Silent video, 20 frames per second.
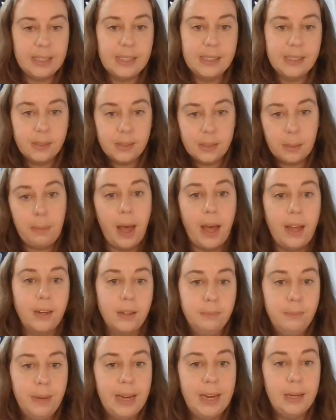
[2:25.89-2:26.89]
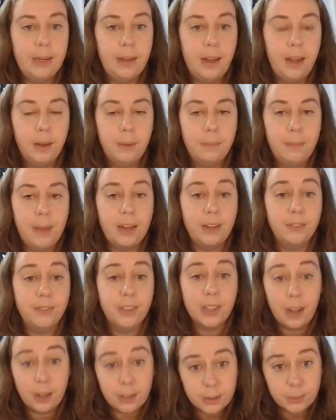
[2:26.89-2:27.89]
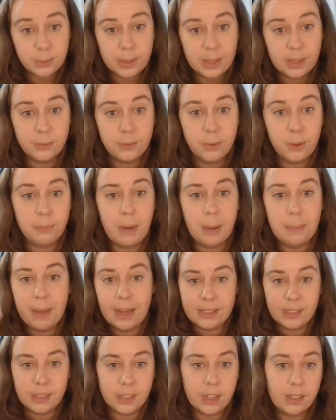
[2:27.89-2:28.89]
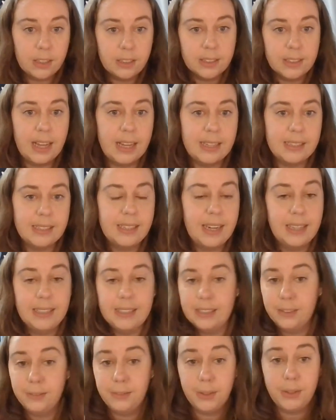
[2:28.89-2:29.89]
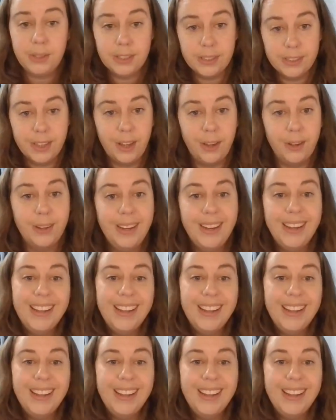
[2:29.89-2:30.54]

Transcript: This is a pattern made out of a color wheel for my master color class that I did a few years ago.